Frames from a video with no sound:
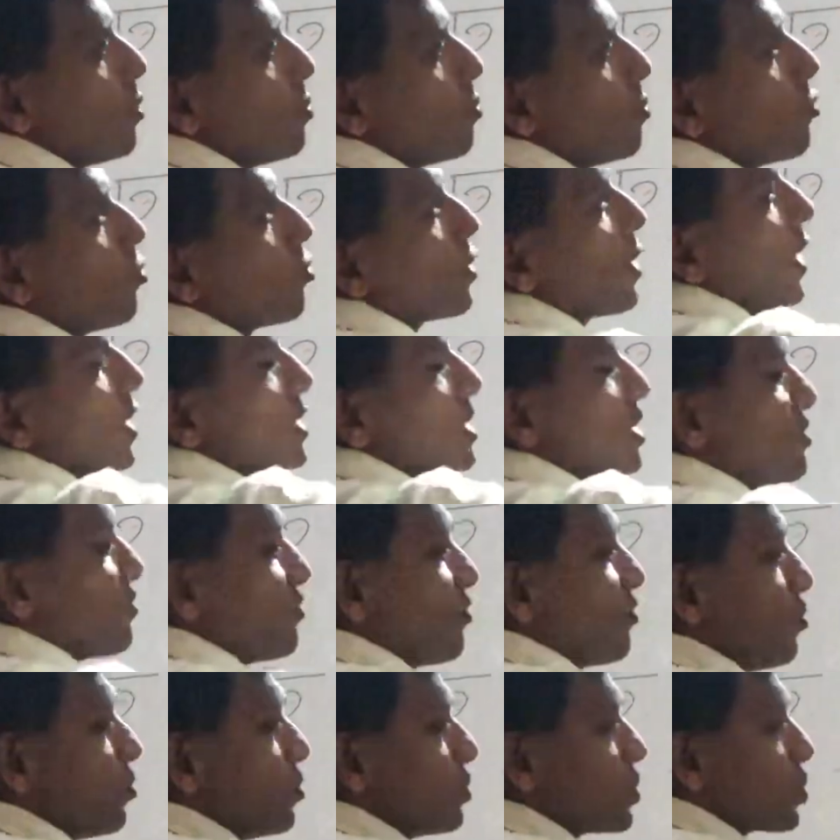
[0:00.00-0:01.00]
put
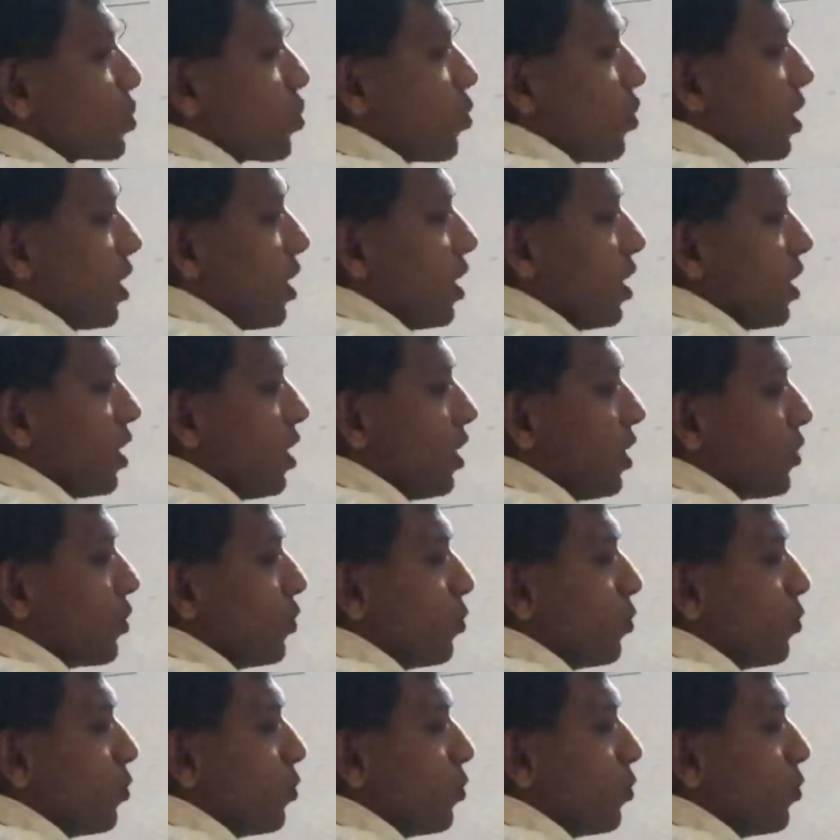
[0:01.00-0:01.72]
x4 square